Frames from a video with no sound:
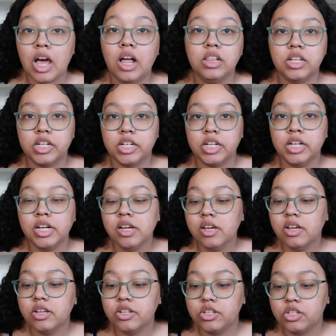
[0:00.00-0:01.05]
color.
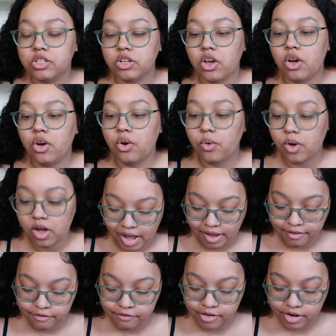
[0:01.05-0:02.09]
So
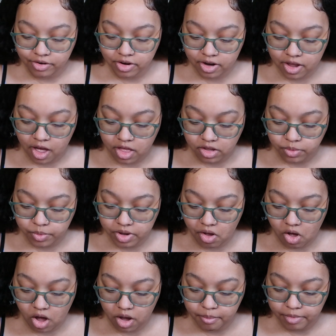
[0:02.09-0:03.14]
I found a color wheel
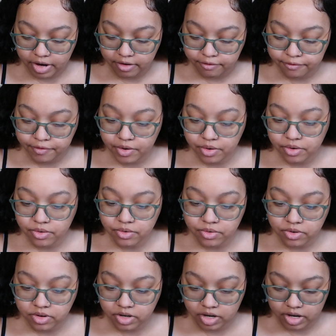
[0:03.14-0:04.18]
on my
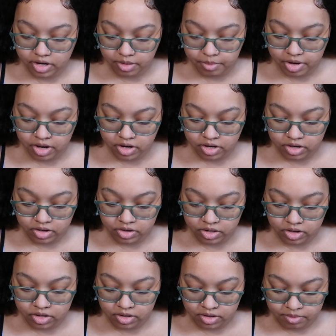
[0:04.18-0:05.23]
phone, and I'm
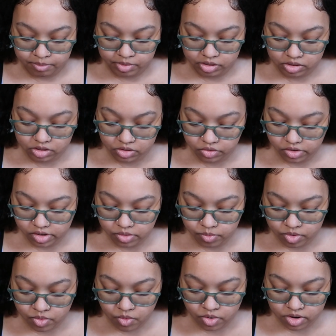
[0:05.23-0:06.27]
gonna screen
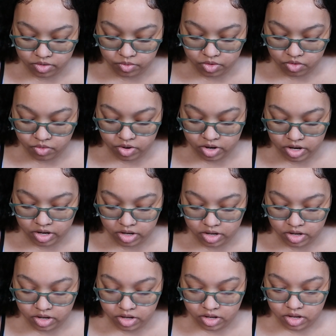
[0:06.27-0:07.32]
record real
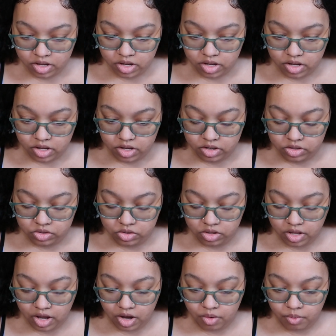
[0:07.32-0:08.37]
quick so
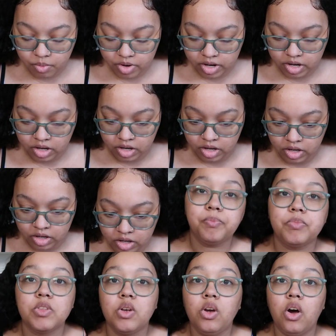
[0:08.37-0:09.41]
that way
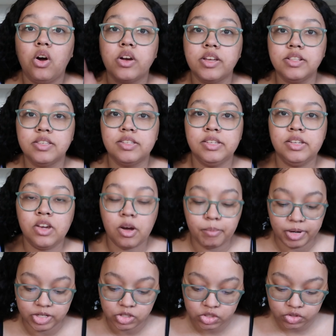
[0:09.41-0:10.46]
y'all can see on
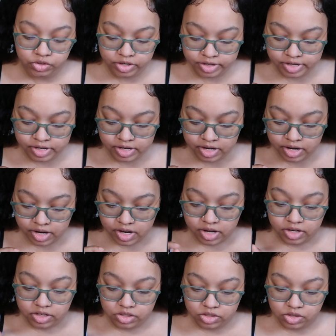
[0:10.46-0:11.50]
my screen.
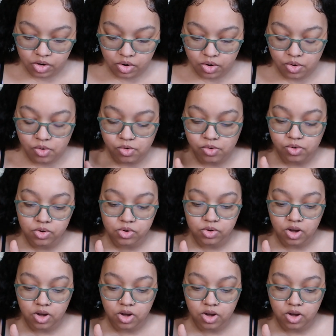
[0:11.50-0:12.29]
So